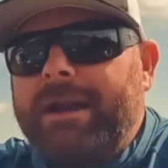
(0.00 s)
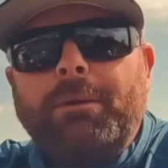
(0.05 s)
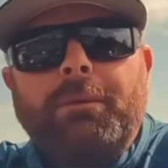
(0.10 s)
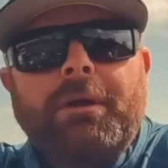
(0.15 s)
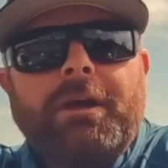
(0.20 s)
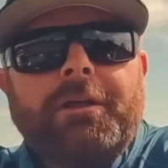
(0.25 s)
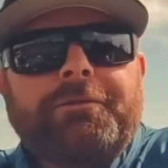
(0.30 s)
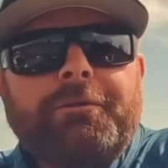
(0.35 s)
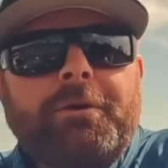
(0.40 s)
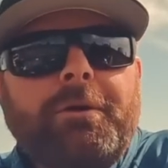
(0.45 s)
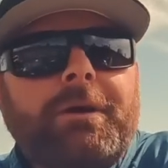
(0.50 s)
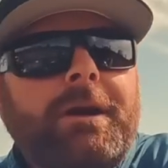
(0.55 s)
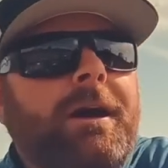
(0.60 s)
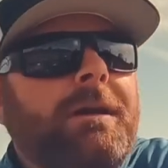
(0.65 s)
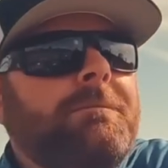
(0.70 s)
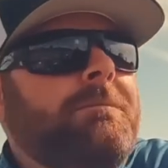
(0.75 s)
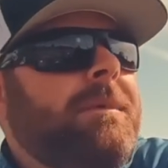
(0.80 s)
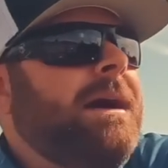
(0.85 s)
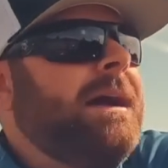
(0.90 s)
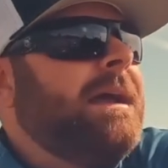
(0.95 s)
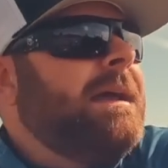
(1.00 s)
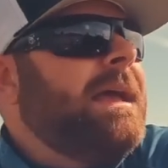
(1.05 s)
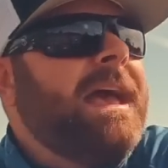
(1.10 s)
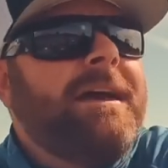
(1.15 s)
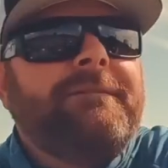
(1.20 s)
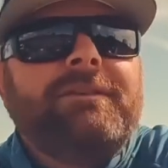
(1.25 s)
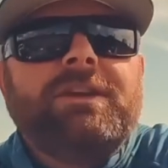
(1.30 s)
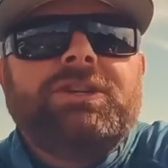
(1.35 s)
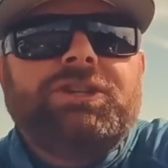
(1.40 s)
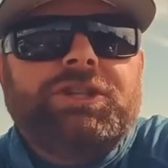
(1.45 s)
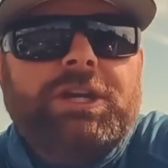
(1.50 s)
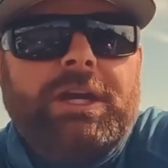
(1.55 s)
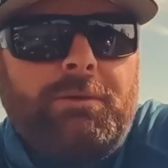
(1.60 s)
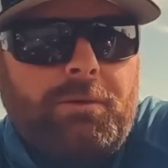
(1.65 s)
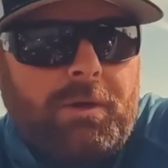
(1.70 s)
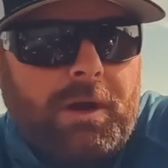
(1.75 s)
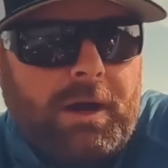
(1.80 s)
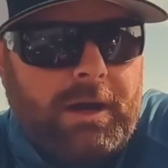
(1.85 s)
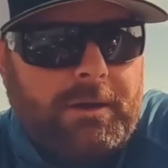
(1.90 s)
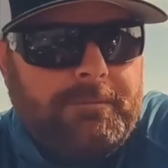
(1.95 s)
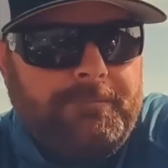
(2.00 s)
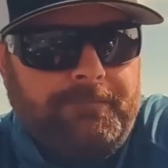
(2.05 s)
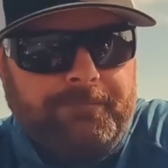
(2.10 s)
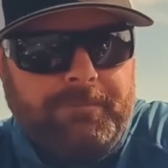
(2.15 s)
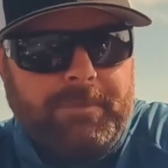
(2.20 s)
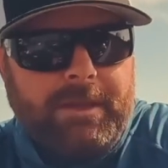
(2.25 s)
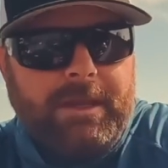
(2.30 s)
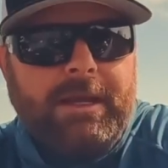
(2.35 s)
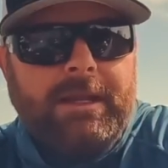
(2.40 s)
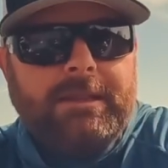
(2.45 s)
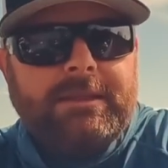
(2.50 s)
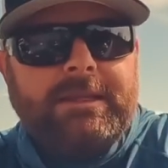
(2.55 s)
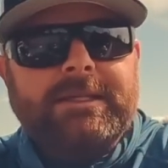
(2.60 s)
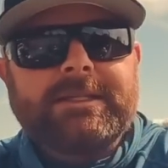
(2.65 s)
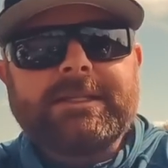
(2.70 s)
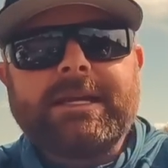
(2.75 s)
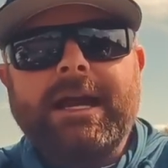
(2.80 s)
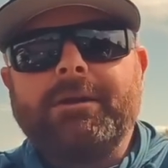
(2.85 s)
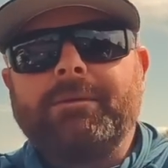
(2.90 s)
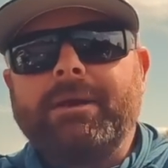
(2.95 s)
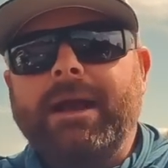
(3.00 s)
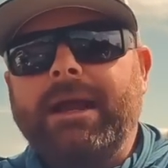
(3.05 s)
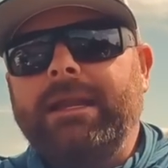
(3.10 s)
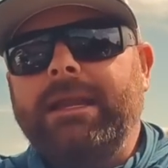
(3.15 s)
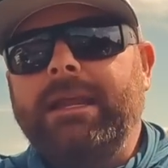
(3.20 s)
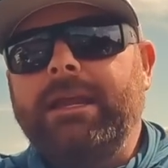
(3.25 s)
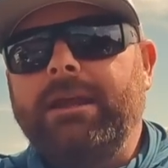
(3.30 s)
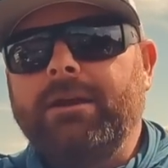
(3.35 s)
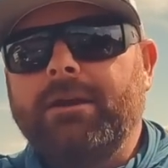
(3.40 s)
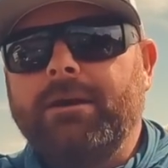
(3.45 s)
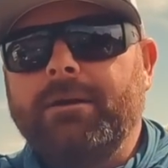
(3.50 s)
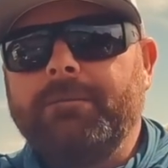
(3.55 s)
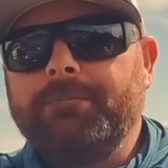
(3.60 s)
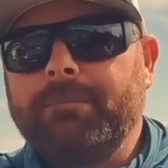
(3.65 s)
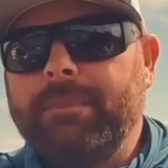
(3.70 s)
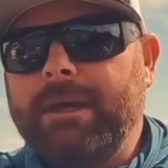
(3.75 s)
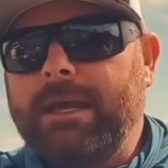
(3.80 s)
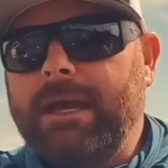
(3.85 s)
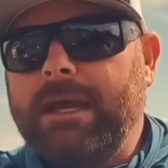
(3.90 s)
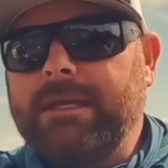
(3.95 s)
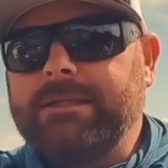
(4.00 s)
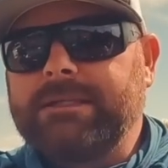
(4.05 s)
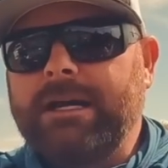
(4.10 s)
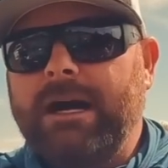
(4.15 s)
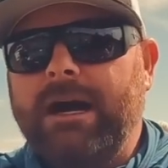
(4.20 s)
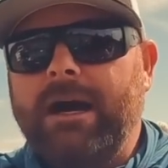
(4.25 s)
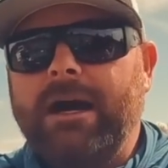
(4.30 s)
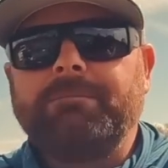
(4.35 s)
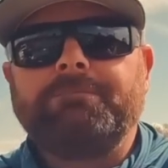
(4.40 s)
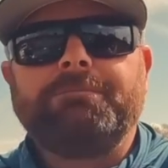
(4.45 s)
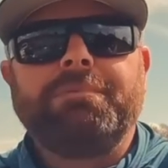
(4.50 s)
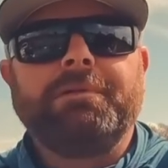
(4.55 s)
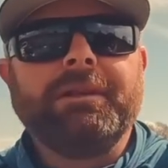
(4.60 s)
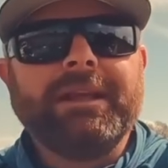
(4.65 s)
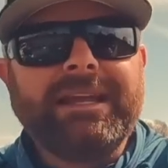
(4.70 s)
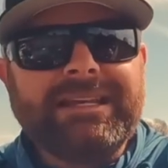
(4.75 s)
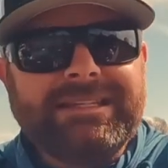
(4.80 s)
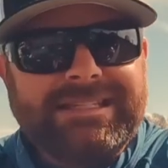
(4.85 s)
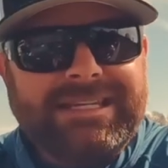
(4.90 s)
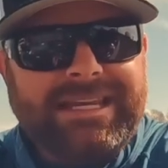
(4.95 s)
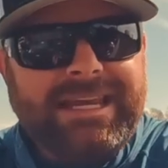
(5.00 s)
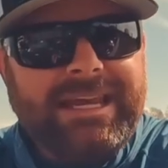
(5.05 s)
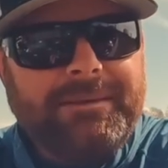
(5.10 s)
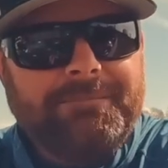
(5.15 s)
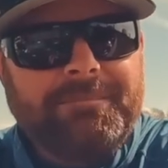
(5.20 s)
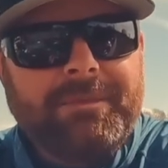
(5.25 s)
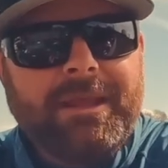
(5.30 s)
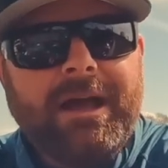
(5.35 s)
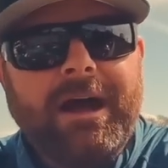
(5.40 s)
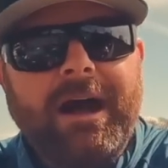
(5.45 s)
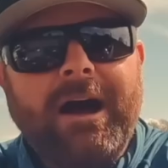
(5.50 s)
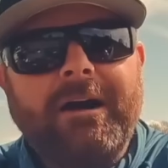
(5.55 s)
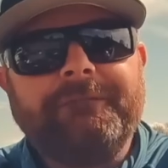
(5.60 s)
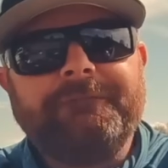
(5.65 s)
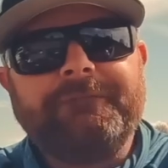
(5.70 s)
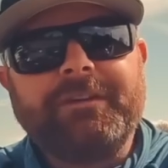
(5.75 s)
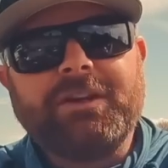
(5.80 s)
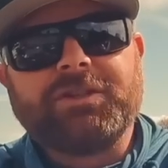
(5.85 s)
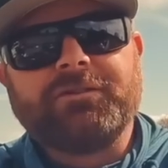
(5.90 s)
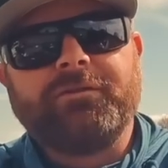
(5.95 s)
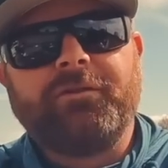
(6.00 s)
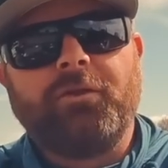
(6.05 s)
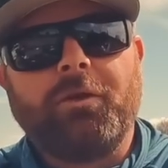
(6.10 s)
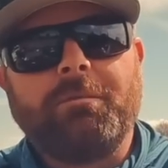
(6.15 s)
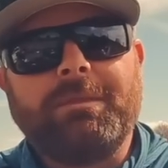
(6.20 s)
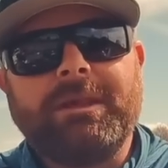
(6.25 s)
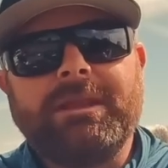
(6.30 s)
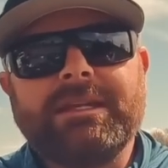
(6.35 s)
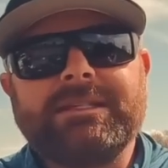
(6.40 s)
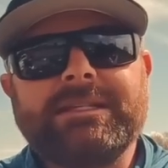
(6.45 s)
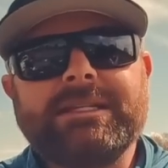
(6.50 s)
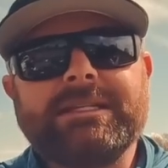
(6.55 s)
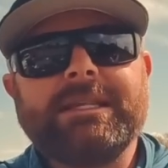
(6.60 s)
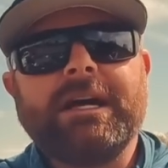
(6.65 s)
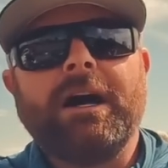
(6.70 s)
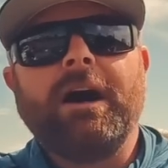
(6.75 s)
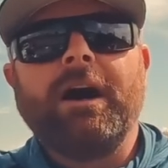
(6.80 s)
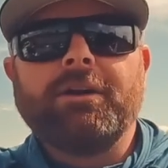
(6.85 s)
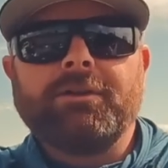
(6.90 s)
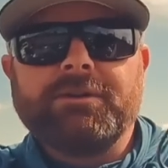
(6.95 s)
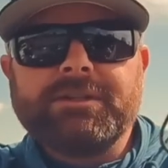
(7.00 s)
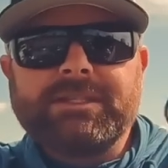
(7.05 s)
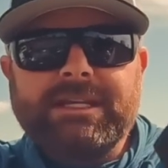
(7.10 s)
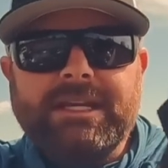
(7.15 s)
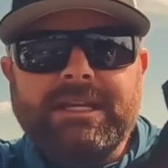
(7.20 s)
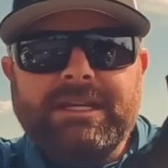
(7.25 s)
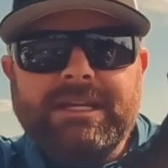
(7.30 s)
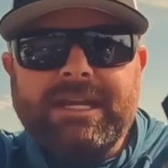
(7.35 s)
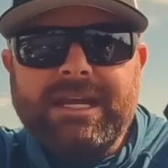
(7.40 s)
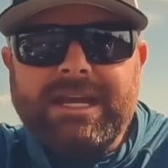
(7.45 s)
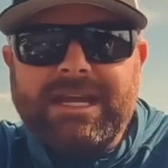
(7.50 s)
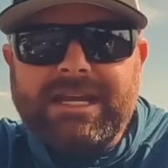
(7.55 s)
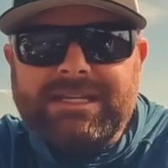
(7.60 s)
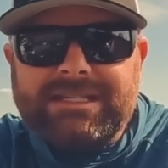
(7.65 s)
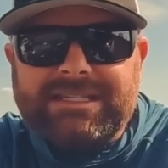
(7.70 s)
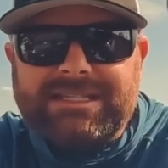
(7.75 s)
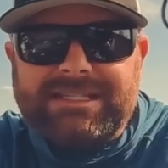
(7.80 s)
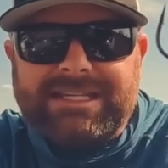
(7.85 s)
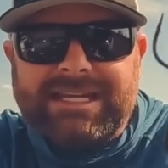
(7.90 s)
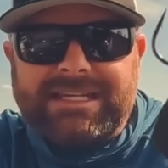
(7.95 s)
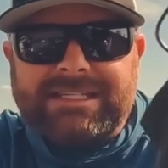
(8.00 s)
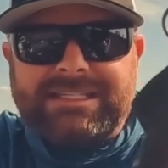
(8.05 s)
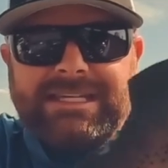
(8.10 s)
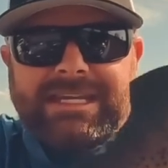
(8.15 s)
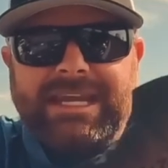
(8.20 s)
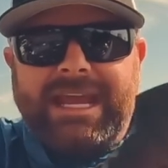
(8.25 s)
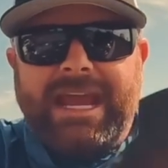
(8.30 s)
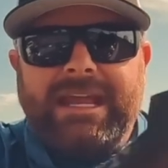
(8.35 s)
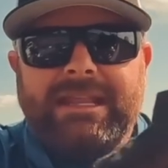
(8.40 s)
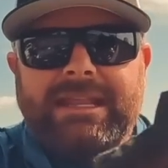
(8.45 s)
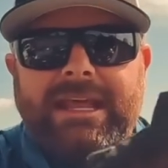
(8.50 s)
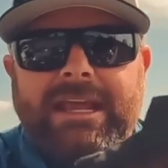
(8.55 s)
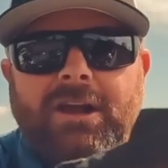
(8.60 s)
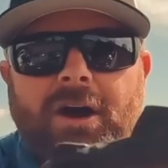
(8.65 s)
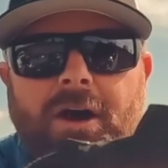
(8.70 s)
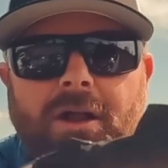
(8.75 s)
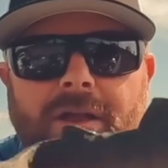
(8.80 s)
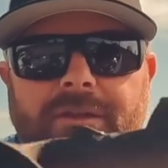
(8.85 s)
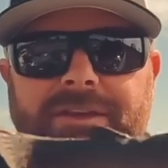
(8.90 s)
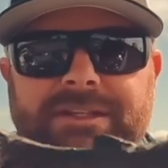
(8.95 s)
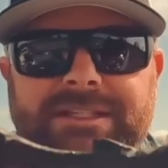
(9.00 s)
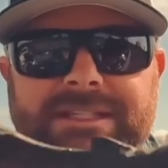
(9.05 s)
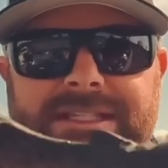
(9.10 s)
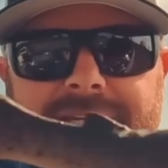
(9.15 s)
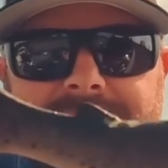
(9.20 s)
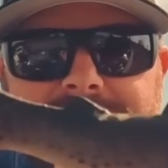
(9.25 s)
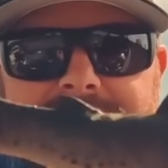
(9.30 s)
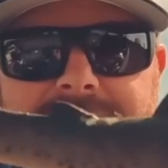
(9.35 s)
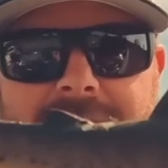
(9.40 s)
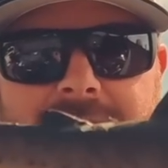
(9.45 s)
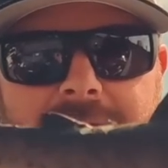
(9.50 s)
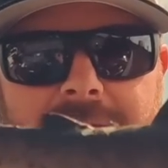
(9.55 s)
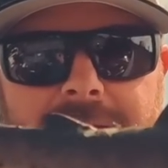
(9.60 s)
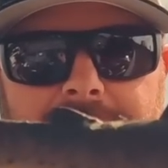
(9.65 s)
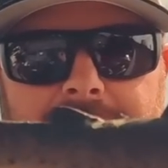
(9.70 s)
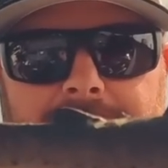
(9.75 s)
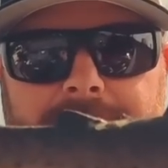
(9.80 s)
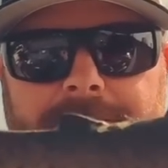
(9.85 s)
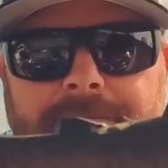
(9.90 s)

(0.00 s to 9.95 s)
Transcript: I want to throw it on my heavy jig rod. This guy right here has caught plenty of fish for me. This is the Huddleston sixty-eight. They call it the sixty-eight.